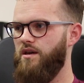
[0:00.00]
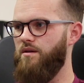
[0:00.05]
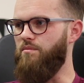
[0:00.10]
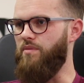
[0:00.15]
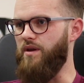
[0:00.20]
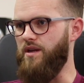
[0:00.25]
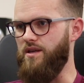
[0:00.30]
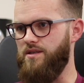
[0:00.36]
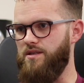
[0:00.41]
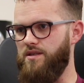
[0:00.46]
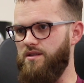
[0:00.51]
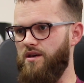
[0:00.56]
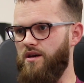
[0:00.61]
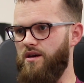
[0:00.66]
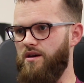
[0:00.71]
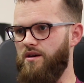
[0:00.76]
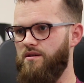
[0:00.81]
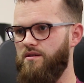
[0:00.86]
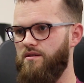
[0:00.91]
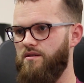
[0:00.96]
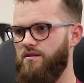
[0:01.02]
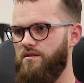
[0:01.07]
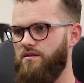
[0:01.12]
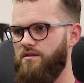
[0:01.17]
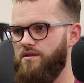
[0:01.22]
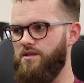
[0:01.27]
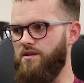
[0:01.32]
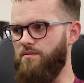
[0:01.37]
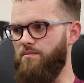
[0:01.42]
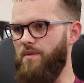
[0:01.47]
but it's the
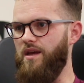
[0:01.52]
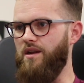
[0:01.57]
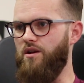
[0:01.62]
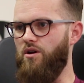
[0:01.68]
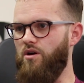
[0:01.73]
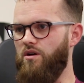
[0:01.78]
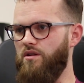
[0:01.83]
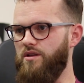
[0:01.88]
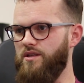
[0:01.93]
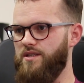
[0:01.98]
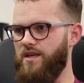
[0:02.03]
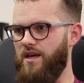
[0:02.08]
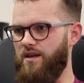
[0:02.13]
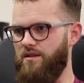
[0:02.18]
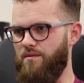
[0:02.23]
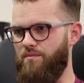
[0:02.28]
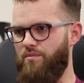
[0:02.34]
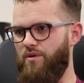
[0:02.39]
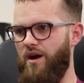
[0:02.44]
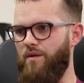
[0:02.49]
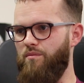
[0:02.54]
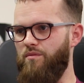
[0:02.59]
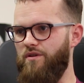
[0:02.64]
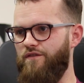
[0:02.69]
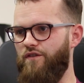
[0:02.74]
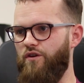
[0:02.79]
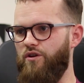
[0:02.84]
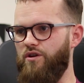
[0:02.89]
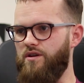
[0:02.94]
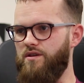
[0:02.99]
it's the main goal. It's like the primary
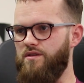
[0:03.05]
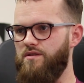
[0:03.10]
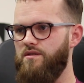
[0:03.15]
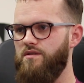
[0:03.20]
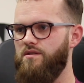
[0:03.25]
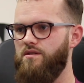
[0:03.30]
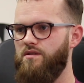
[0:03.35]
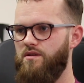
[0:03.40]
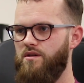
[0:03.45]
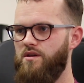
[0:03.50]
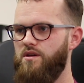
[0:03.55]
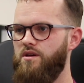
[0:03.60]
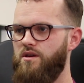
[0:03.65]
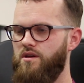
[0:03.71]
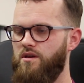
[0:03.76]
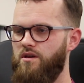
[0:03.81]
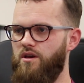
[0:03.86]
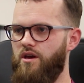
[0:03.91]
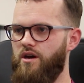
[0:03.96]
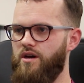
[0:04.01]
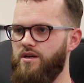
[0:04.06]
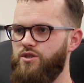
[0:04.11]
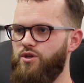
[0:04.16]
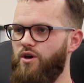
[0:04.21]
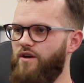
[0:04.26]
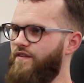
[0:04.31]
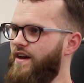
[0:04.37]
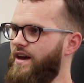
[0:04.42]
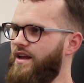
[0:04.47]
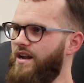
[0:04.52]
focus. Yeah. Yeah. So
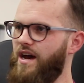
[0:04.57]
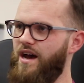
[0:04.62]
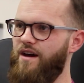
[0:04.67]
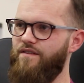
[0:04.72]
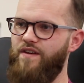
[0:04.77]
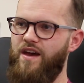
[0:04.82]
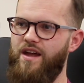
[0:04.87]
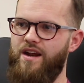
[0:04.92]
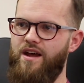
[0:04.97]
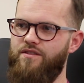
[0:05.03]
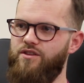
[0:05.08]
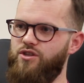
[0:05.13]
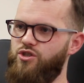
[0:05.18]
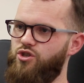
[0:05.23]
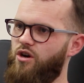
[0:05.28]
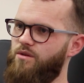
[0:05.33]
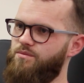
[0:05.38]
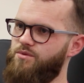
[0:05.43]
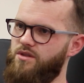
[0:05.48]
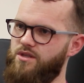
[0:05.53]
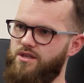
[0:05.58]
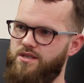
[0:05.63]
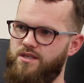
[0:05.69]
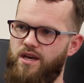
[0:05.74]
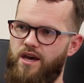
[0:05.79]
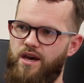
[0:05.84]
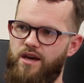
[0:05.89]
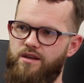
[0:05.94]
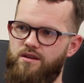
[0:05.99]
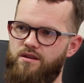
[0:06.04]
I've had I've had other jobs on the
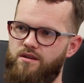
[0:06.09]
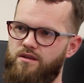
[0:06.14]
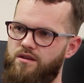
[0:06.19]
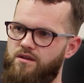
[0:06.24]
side.